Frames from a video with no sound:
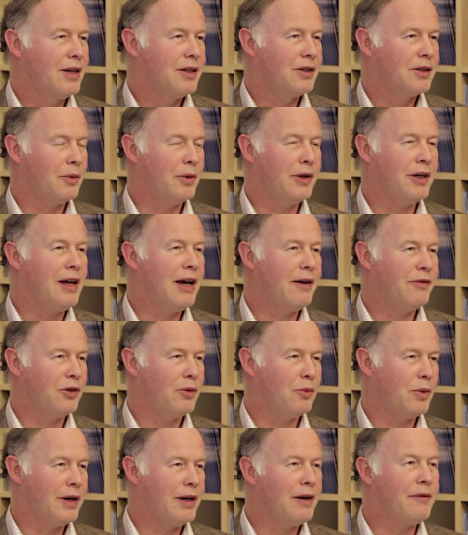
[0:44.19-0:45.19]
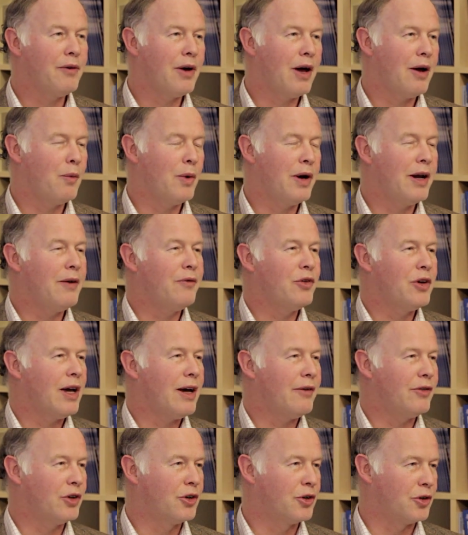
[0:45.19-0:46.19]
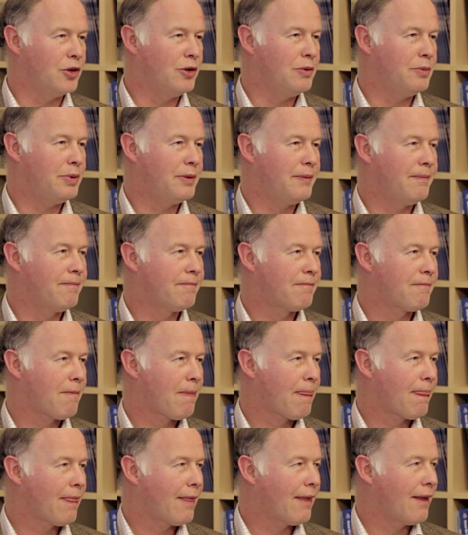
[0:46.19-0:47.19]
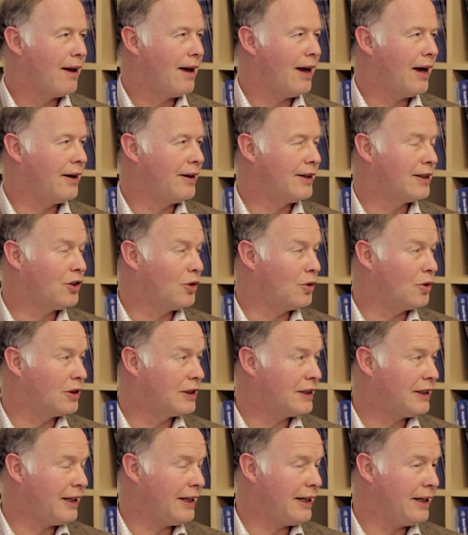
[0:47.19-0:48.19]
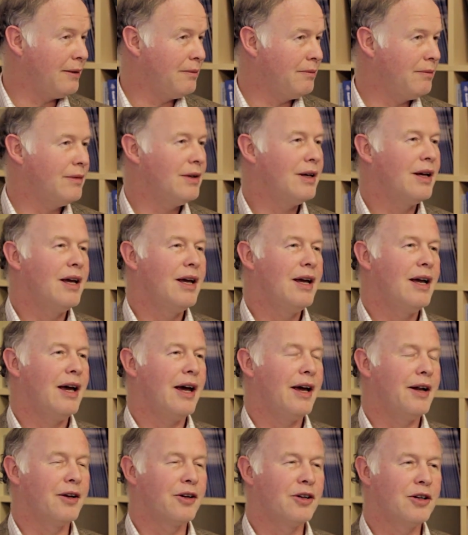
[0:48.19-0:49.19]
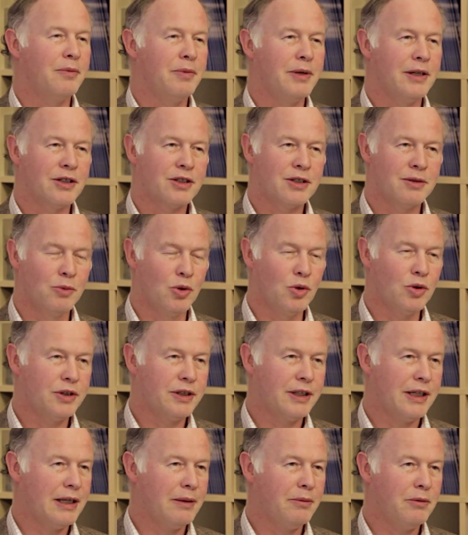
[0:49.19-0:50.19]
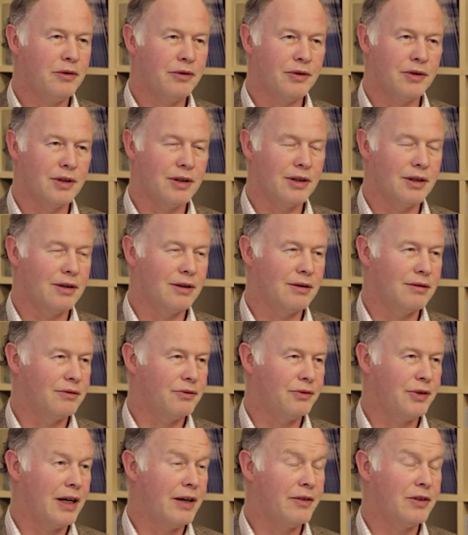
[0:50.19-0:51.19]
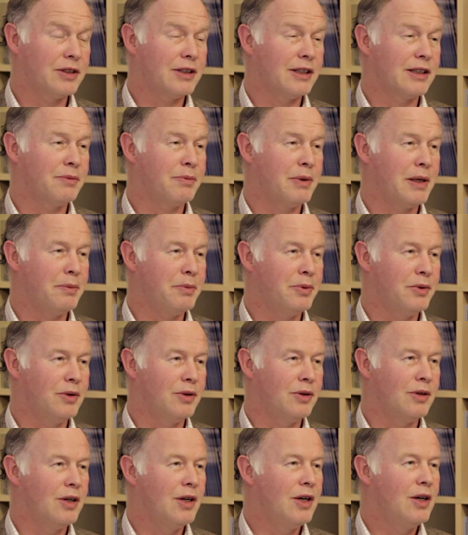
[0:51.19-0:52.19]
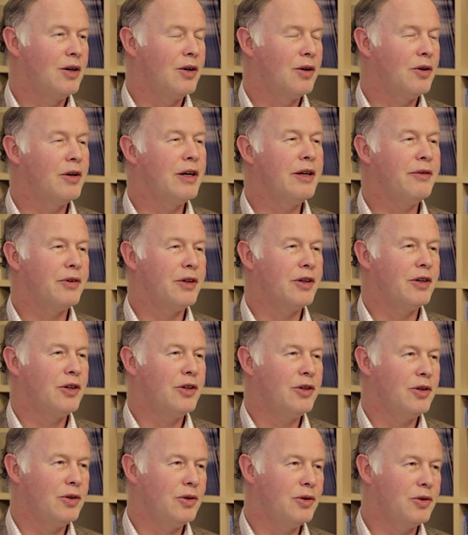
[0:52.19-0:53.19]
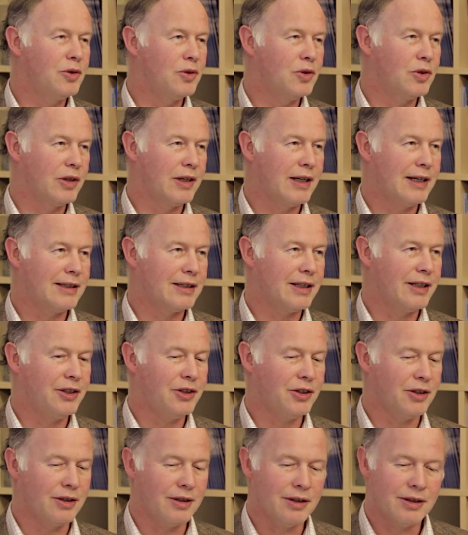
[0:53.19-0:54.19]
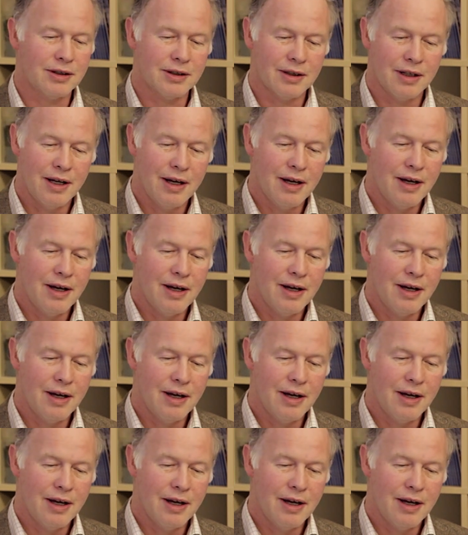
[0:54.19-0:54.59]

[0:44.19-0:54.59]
So whenever you have a group or a team, and it could be a small team of 5 or 6 people, or even a huge organizations,